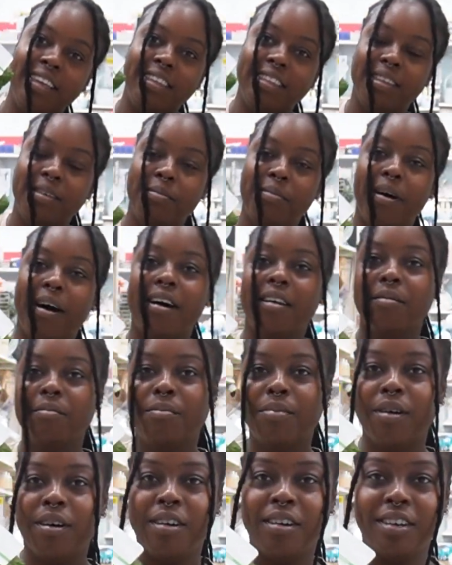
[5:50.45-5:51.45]
the bottom
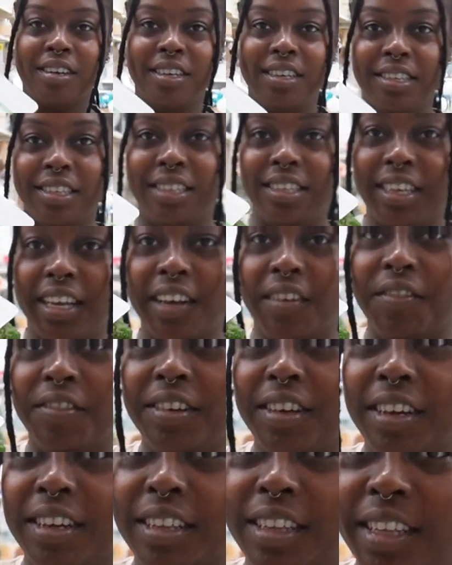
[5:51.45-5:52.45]
part is
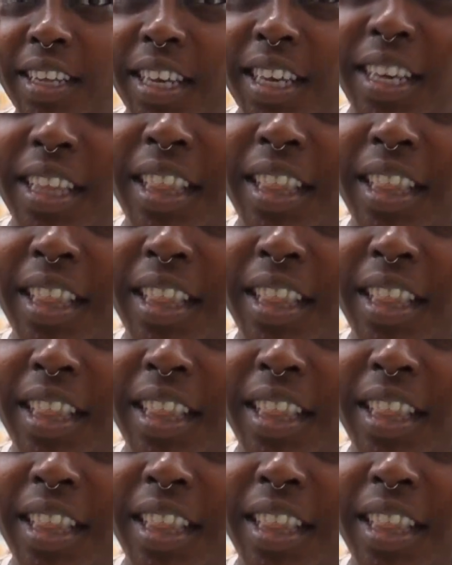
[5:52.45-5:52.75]
definitely